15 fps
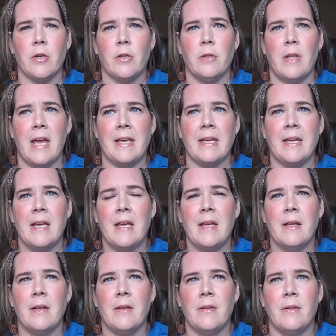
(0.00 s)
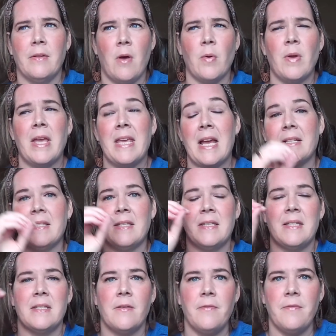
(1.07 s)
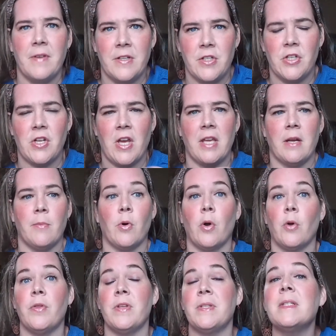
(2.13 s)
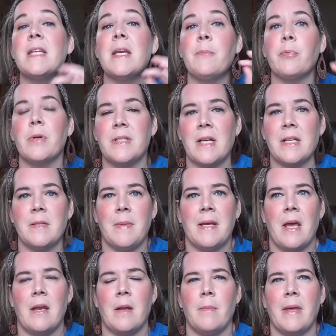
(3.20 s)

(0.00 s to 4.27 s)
Like okay, yes, this is a vintage item, or this is a print on demand item.